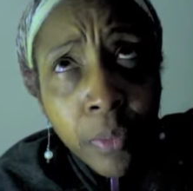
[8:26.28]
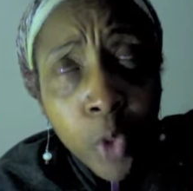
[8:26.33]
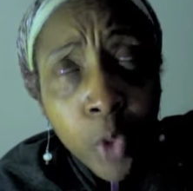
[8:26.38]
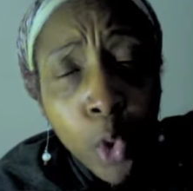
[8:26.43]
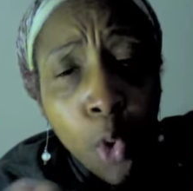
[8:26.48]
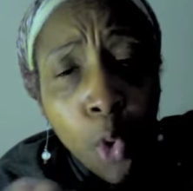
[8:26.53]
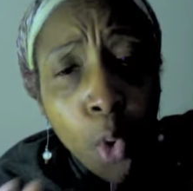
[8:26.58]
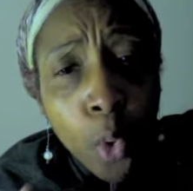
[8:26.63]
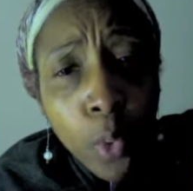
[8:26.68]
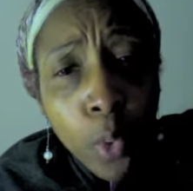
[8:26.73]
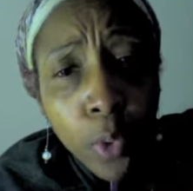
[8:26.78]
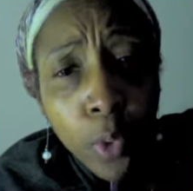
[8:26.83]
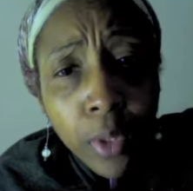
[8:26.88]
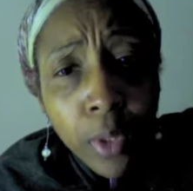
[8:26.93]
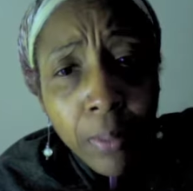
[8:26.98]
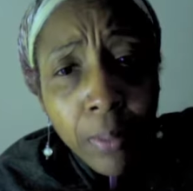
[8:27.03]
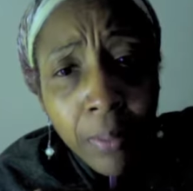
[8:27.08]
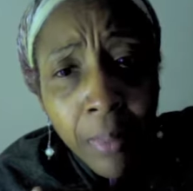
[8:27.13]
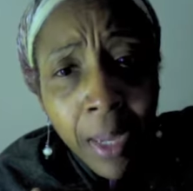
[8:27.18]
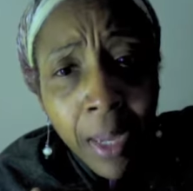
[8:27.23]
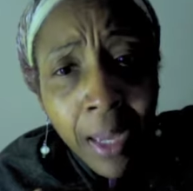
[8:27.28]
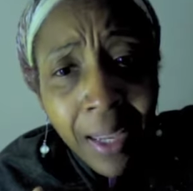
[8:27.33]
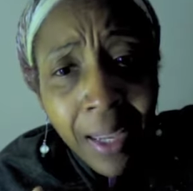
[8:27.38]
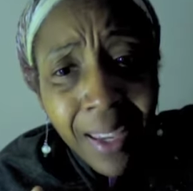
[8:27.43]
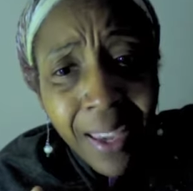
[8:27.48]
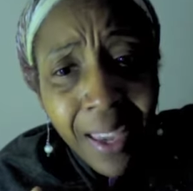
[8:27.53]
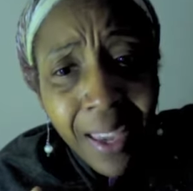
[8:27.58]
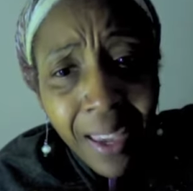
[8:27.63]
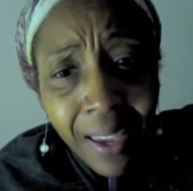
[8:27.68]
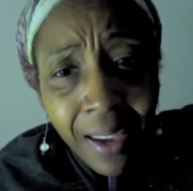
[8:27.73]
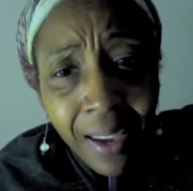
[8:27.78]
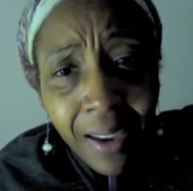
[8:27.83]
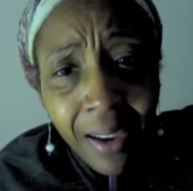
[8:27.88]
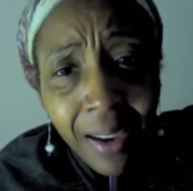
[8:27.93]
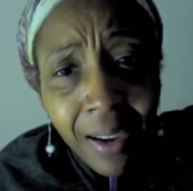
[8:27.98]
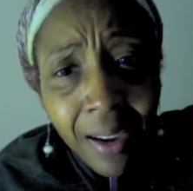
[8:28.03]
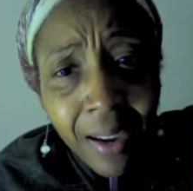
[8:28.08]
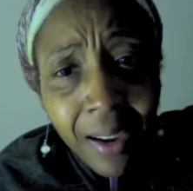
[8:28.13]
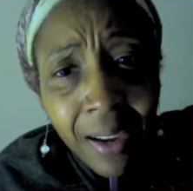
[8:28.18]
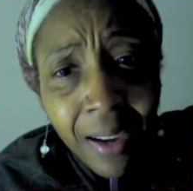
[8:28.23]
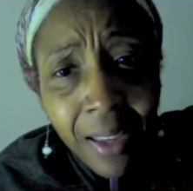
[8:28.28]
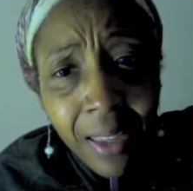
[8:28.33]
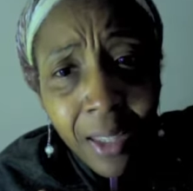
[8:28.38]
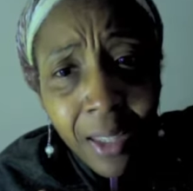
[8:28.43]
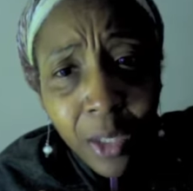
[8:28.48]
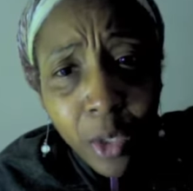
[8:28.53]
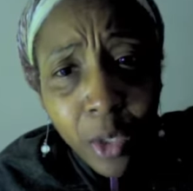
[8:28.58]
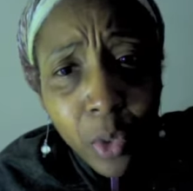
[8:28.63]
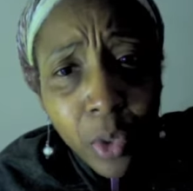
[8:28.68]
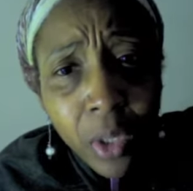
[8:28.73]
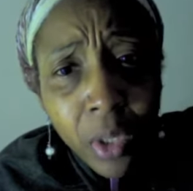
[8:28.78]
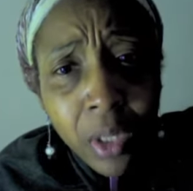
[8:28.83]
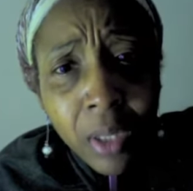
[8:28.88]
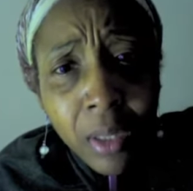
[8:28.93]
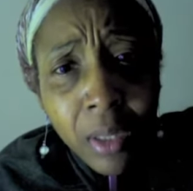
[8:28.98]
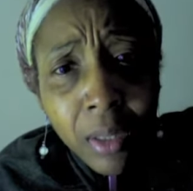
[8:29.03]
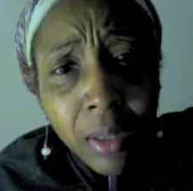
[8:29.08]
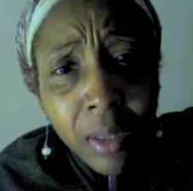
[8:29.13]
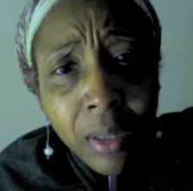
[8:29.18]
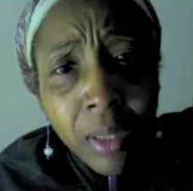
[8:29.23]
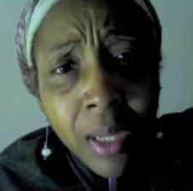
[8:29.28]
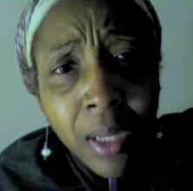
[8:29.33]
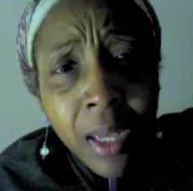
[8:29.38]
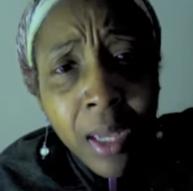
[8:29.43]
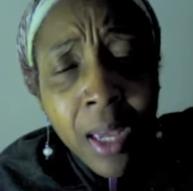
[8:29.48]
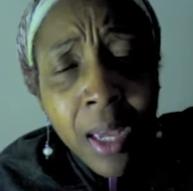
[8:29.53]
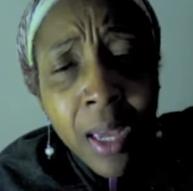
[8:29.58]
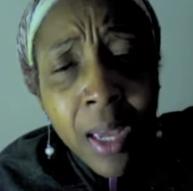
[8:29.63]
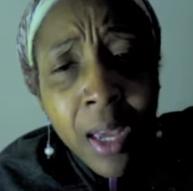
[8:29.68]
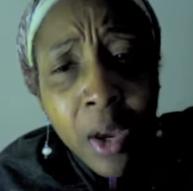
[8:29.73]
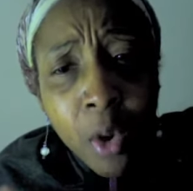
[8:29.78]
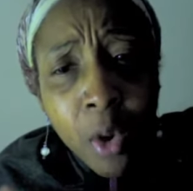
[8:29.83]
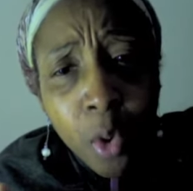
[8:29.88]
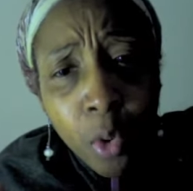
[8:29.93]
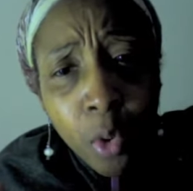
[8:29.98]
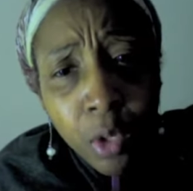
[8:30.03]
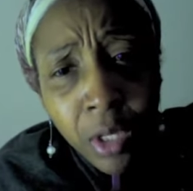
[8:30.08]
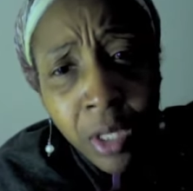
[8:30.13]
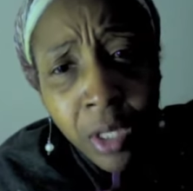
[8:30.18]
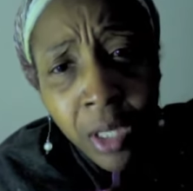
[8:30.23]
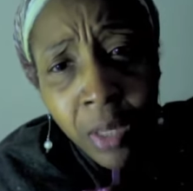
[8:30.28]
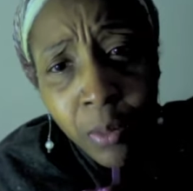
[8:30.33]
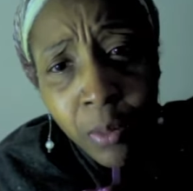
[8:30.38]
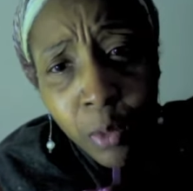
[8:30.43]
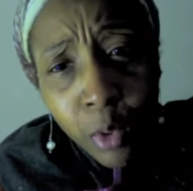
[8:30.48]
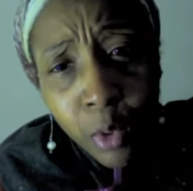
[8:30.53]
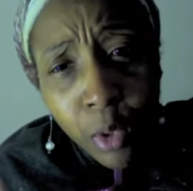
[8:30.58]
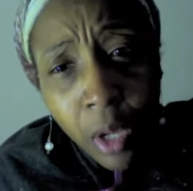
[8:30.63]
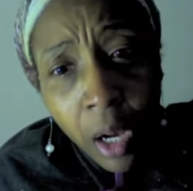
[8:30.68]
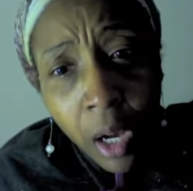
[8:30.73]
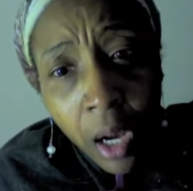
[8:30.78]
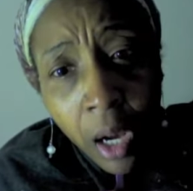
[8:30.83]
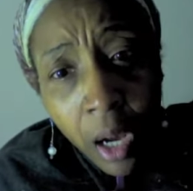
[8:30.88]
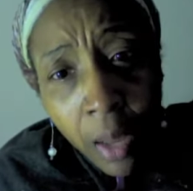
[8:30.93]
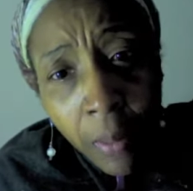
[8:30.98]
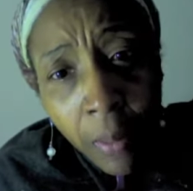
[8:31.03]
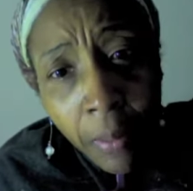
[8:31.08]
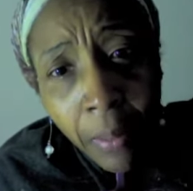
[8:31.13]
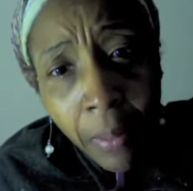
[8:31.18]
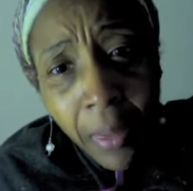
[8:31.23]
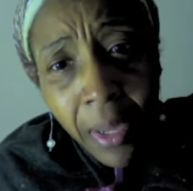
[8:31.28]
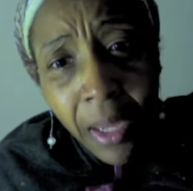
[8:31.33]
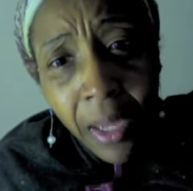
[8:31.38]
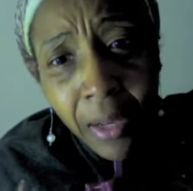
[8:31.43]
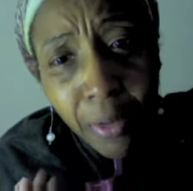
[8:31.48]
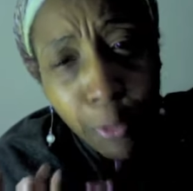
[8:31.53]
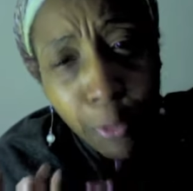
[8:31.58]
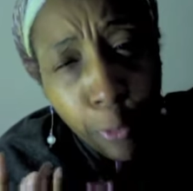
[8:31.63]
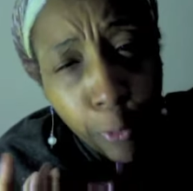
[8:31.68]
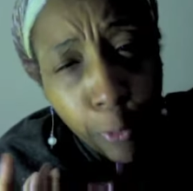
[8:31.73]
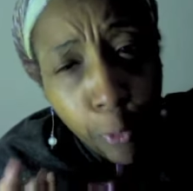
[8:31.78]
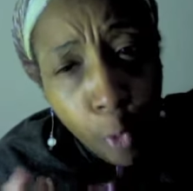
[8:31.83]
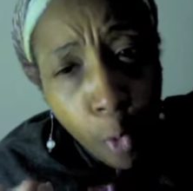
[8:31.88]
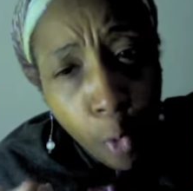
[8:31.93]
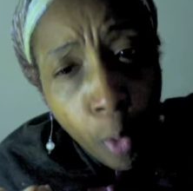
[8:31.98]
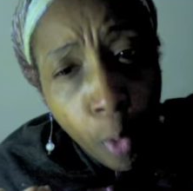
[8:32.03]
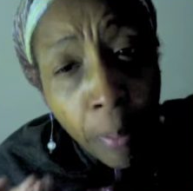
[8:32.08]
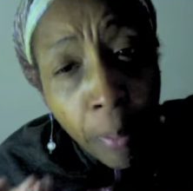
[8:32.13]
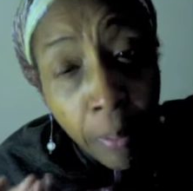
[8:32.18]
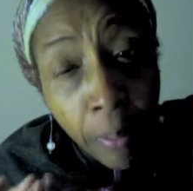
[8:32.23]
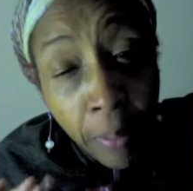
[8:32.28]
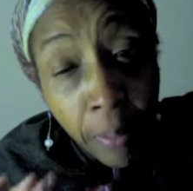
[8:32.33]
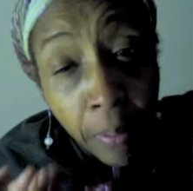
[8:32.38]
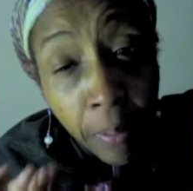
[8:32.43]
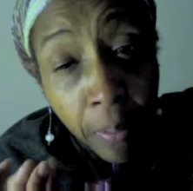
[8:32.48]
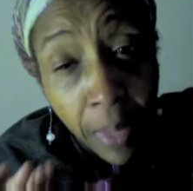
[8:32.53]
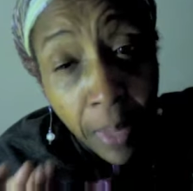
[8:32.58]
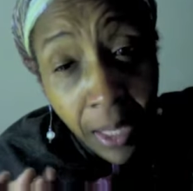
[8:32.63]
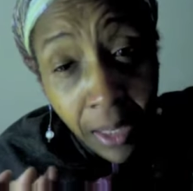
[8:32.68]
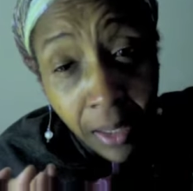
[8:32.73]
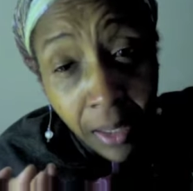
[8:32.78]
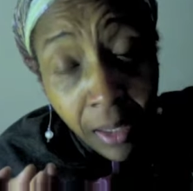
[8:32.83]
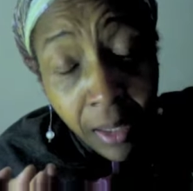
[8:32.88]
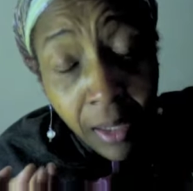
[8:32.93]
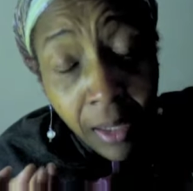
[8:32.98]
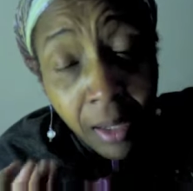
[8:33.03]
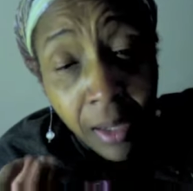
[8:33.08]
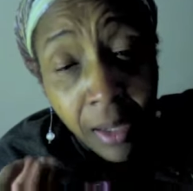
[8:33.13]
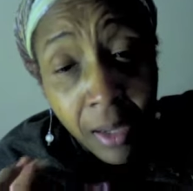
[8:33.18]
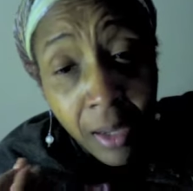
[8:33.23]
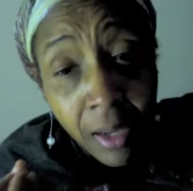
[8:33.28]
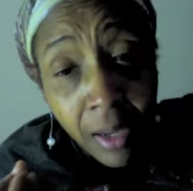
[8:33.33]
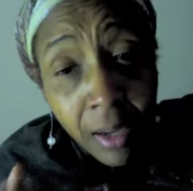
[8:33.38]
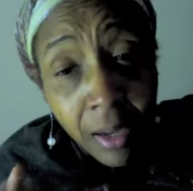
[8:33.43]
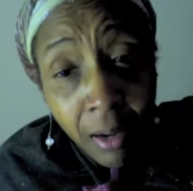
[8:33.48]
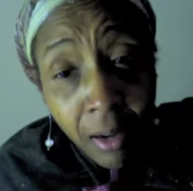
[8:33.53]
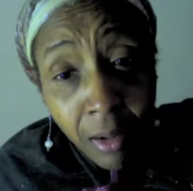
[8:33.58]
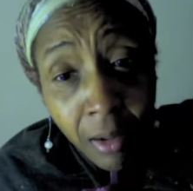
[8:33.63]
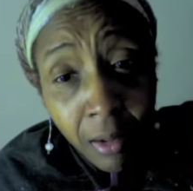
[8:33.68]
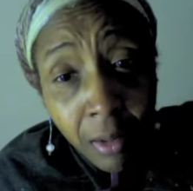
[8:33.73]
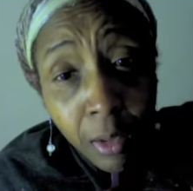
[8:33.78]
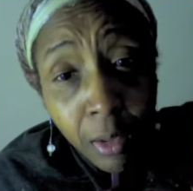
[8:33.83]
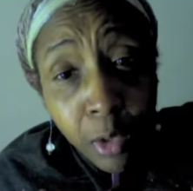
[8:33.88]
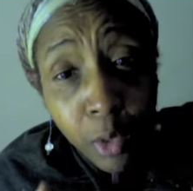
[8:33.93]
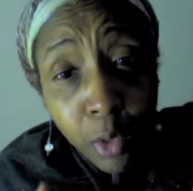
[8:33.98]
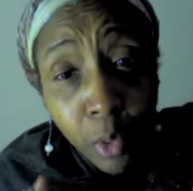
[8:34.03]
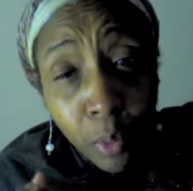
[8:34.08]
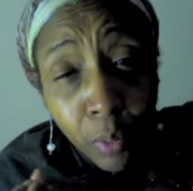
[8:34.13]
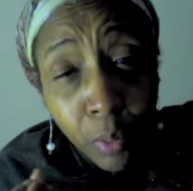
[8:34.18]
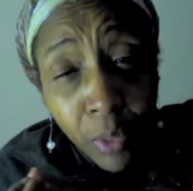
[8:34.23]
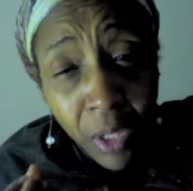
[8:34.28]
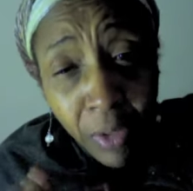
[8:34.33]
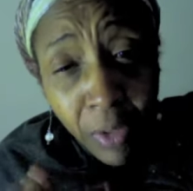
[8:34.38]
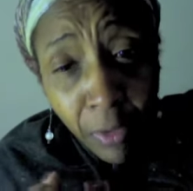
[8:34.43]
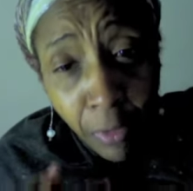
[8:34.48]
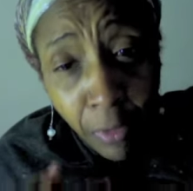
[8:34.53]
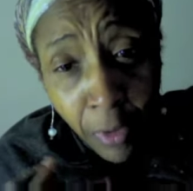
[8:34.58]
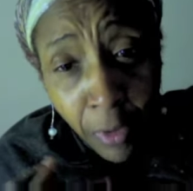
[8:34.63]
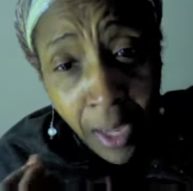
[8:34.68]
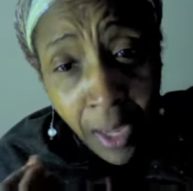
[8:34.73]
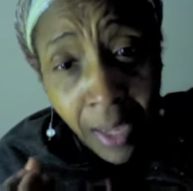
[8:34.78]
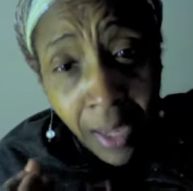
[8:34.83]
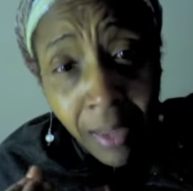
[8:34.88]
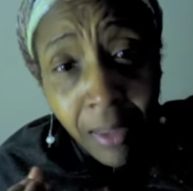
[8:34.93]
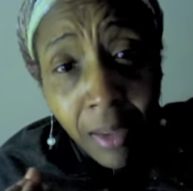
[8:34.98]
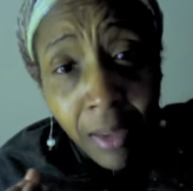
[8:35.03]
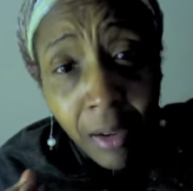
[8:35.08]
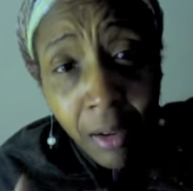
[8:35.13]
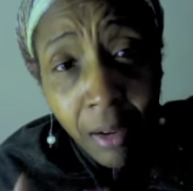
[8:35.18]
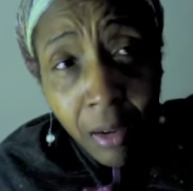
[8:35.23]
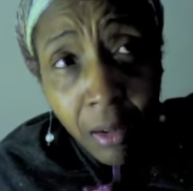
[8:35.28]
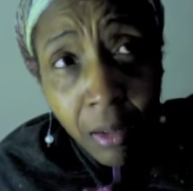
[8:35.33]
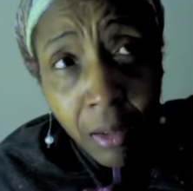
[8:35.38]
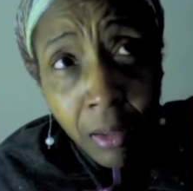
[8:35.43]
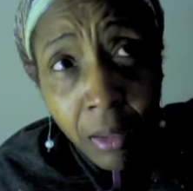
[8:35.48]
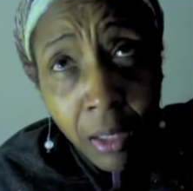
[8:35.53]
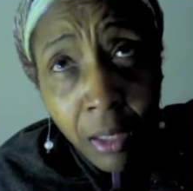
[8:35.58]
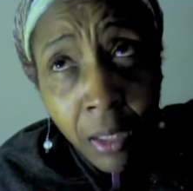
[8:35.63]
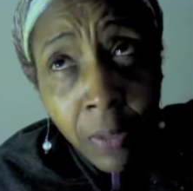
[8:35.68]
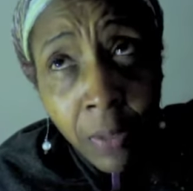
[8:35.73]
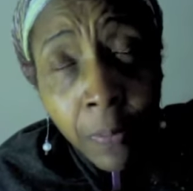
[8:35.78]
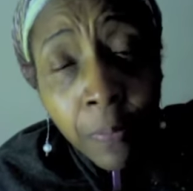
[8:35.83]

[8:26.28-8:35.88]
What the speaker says: coat my hair, the cuticles, causing them to clump and form better curls or define the curls.